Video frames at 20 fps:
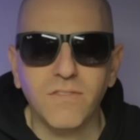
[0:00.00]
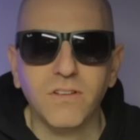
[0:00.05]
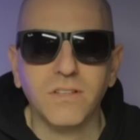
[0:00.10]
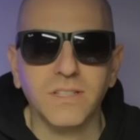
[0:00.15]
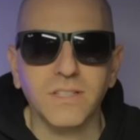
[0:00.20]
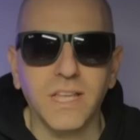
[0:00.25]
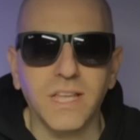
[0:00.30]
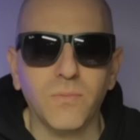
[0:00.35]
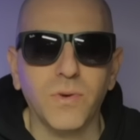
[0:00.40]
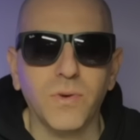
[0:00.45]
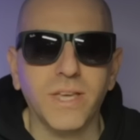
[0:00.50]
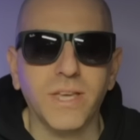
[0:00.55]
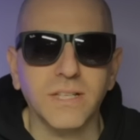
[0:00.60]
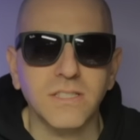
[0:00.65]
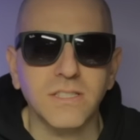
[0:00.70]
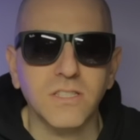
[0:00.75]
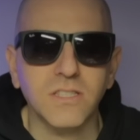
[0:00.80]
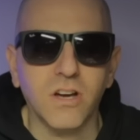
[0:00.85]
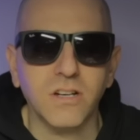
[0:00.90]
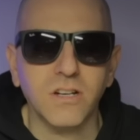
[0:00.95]
And then we can
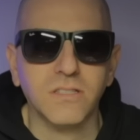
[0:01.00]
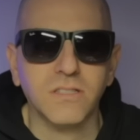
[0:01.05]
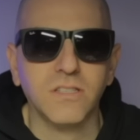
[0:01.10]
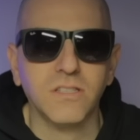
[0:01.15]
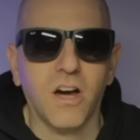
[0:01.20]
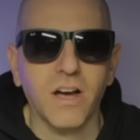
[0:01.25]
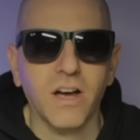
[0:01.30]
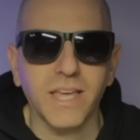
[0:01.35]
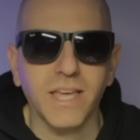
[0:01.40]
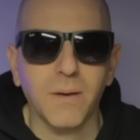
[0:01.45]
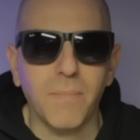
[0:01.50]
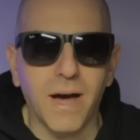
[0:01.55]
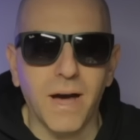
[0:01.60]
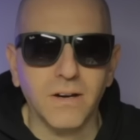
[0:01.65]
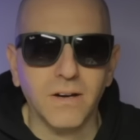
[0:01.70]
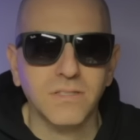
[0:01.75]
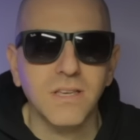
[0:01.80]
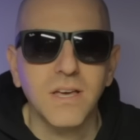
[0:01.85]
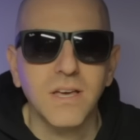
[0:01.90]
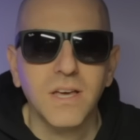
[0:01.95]
start talking
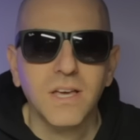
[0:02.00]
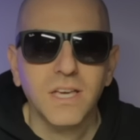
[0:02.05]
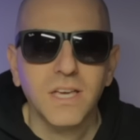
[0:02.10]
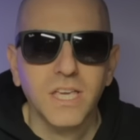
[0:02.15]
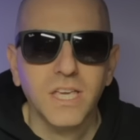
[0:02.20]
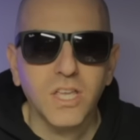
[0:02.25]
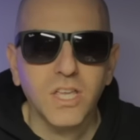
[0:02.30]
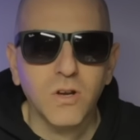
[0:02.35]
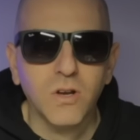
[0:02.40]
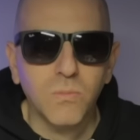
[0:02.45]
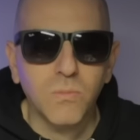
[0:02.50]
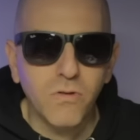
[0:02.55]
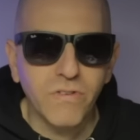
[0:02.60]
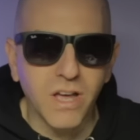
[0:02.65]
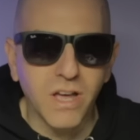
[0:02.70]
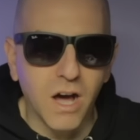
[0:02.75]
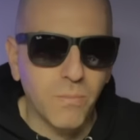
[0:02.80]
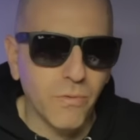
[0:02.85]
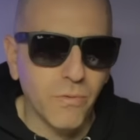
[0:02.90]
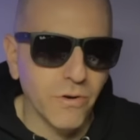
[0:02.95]
about, moving
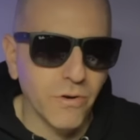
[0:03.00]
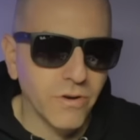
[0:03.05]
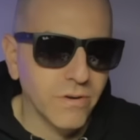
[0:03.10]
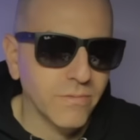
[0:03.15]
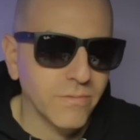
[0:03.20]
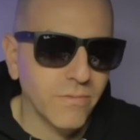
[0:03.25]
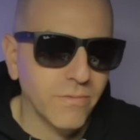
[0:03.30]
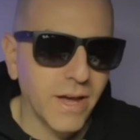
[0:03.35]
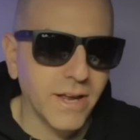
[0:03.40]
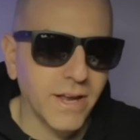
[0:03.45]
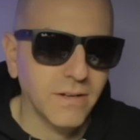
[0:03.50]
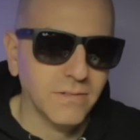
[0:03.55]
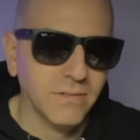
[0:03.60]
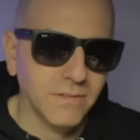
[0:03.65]
upward, right?